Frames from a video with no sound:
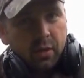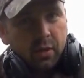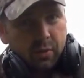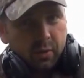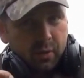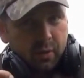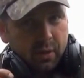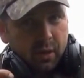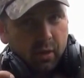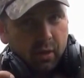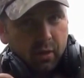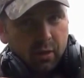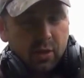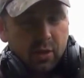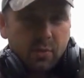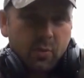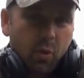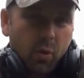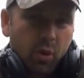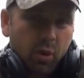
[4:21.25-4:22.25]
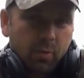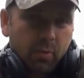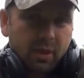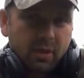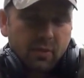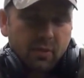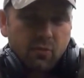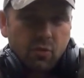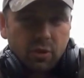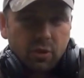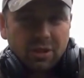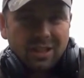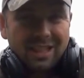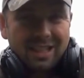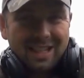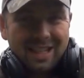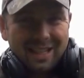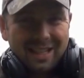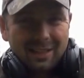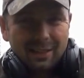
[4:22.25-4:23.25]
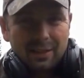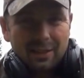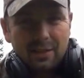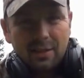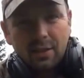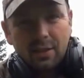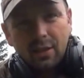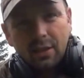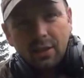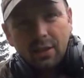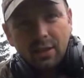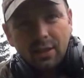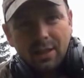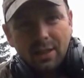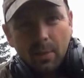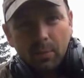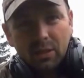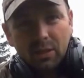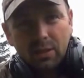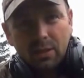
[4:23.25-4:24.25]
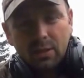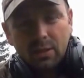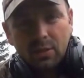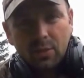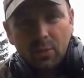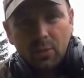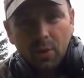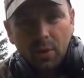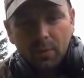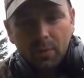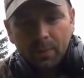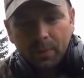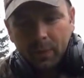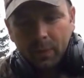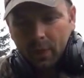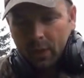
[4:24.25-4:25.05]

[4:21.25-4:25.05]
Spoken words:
so there's a lot of small bits of rusty nails, staples and so on,